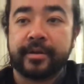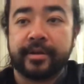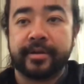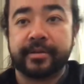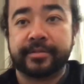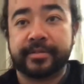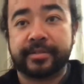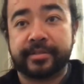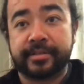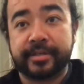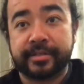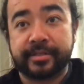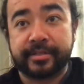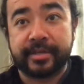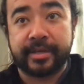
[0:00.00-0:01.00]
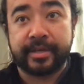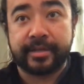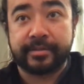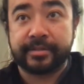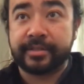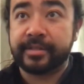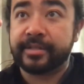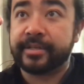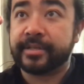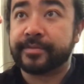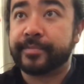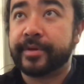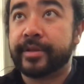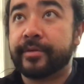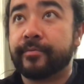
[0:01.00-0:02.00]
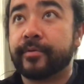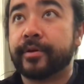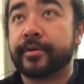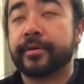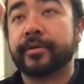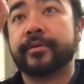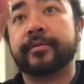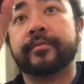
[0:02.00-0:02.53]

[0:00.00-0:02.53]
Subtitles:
Because this does say CTS BD1.